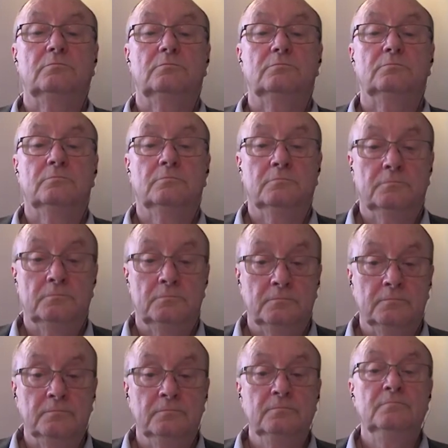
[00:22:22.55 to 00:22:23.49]

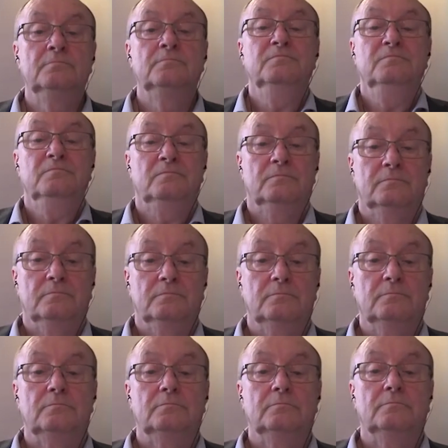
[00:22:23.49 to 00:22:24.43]

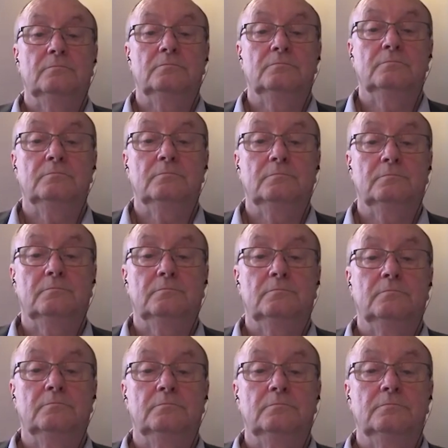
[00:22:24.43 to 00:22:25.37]

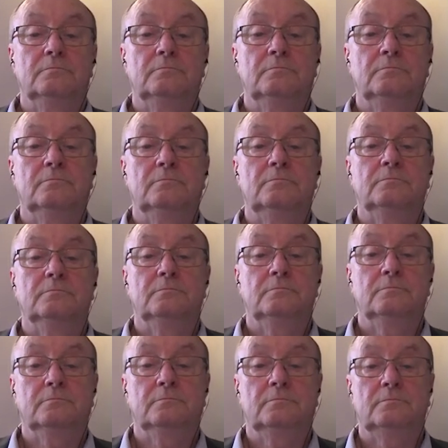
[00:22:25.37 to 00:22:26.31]

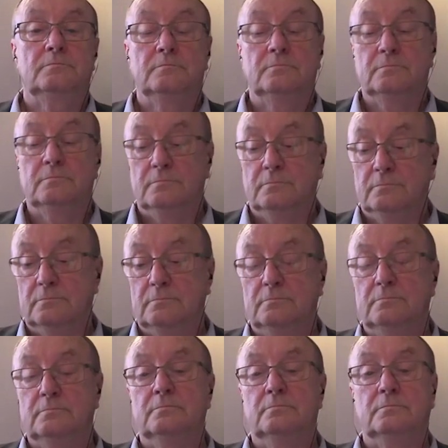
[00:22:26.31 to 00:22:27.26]

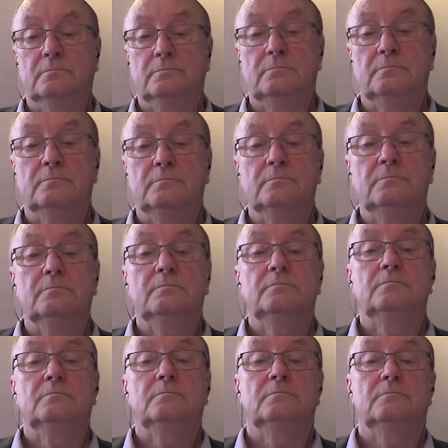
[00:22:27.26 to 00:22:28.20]

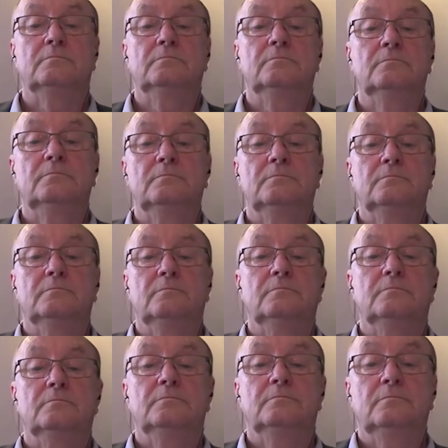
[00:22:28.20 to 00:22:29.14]

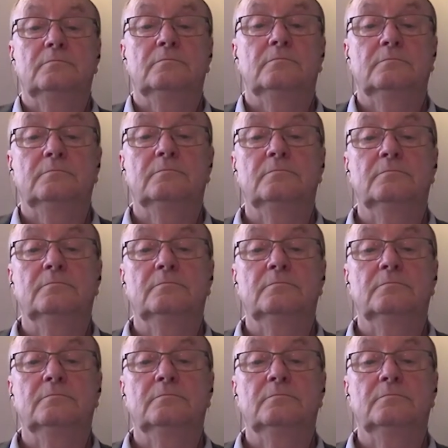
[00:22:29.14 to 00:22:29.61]
[no speech]